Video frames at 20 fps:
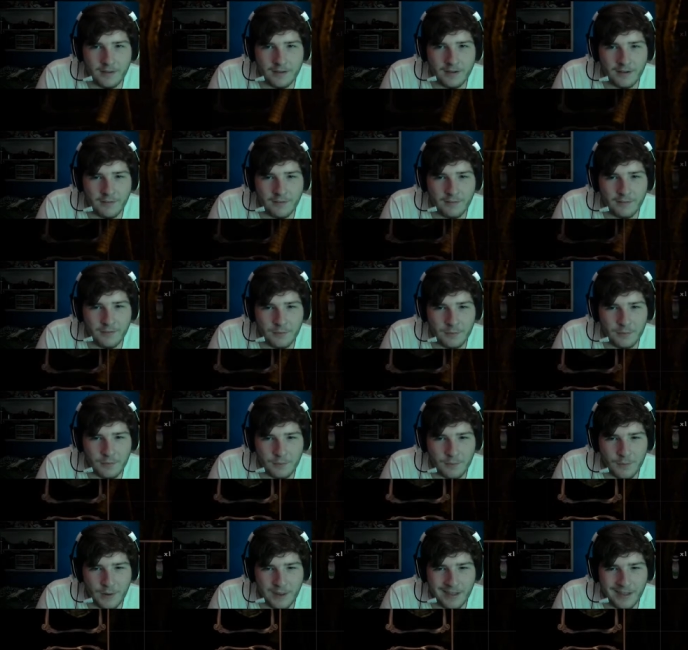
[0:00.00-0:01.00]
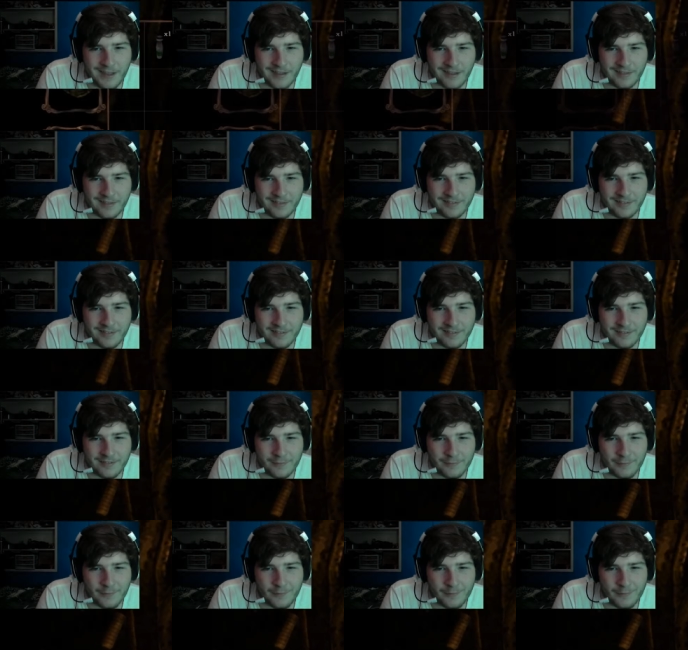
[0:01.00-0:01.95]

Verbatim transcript: It would cover it with wax